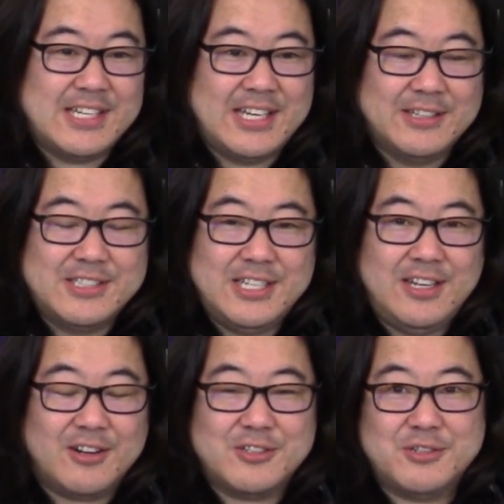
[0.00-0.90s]
is he
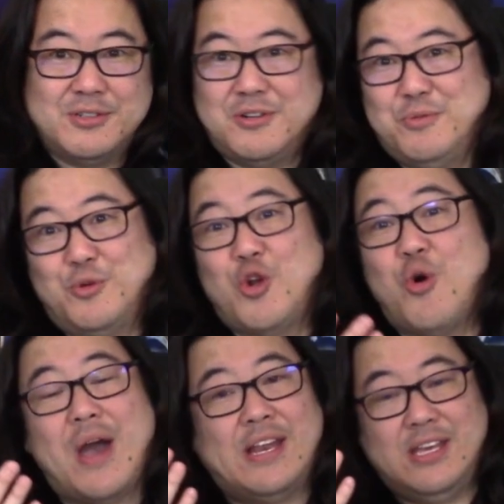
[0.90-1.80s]
guilty arturo
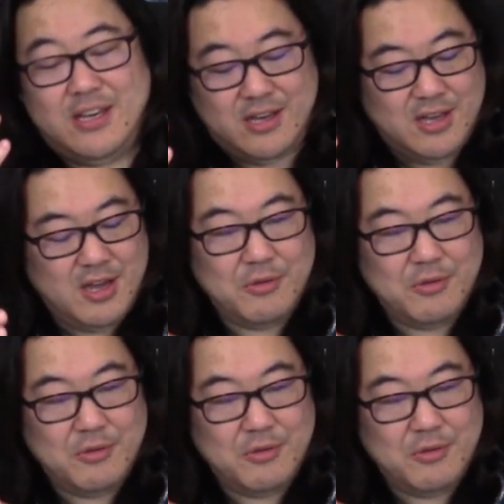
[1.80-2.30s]
no idea